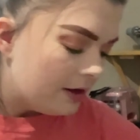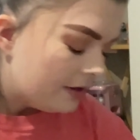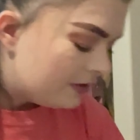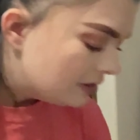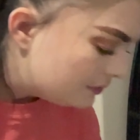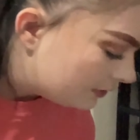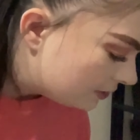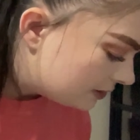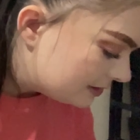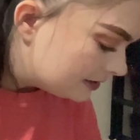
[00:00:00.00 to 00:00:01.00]
in this
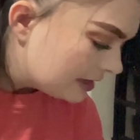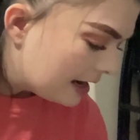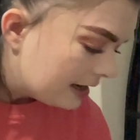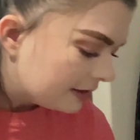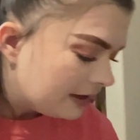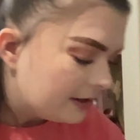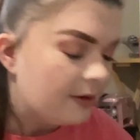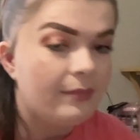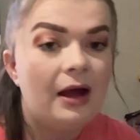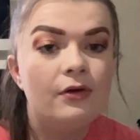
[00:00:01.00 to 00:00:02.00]
first sack, I got
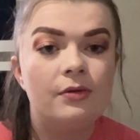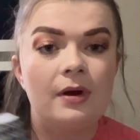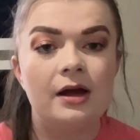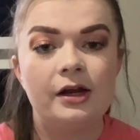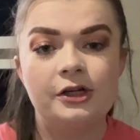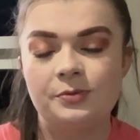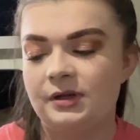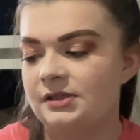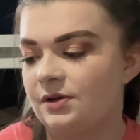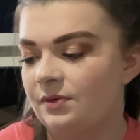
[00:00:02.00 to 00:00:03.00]
mouthwash
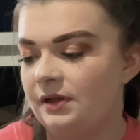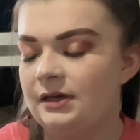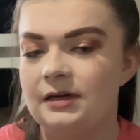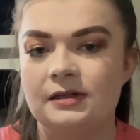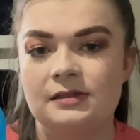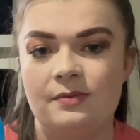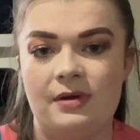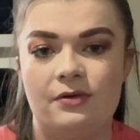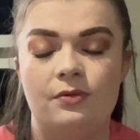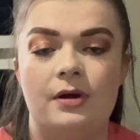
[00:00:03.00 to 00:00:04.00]
because I really needed some
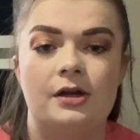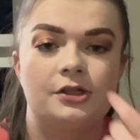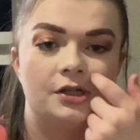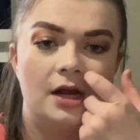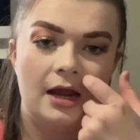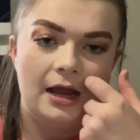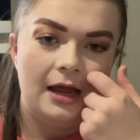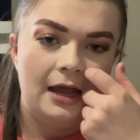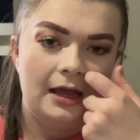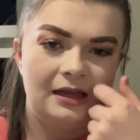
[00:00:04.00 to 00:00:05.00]
mouthwash.
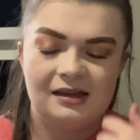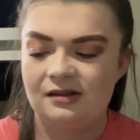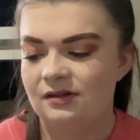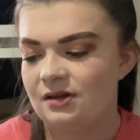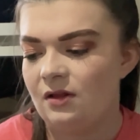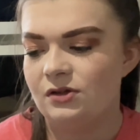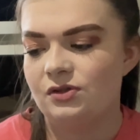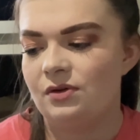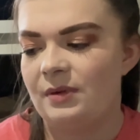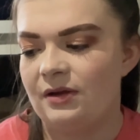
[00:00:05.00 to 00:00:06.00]
And dollar
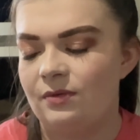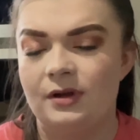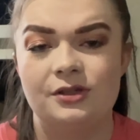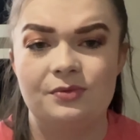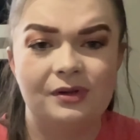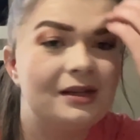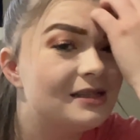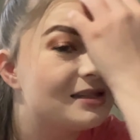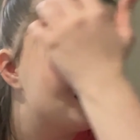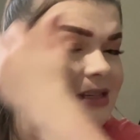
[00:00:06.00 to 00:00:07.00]
store mouthwash really
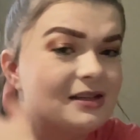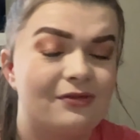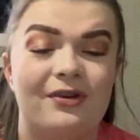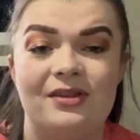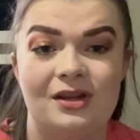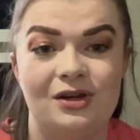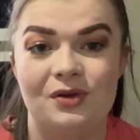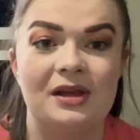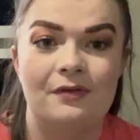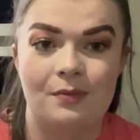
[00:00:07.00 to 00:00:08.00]
isn't any different than you can
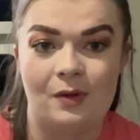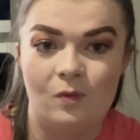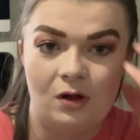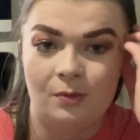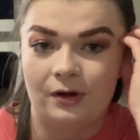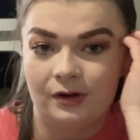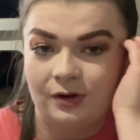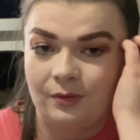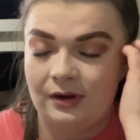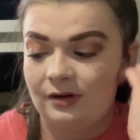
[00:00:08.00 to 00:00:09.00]
get from like Walmart
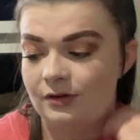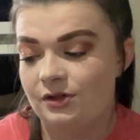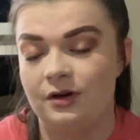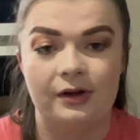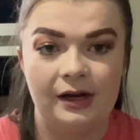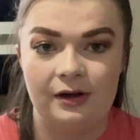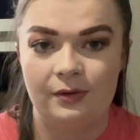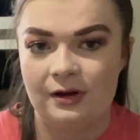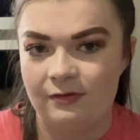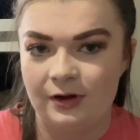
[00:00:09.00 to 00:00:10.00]
or whatever, Target or
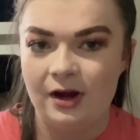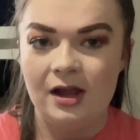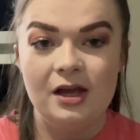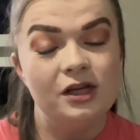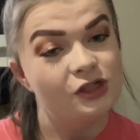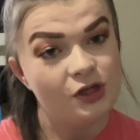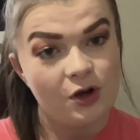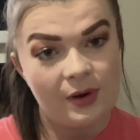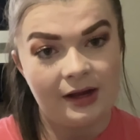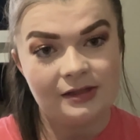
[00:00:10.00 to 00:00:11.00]
whatever.
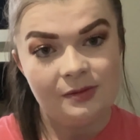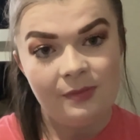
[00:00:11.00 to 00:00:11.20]
So I got some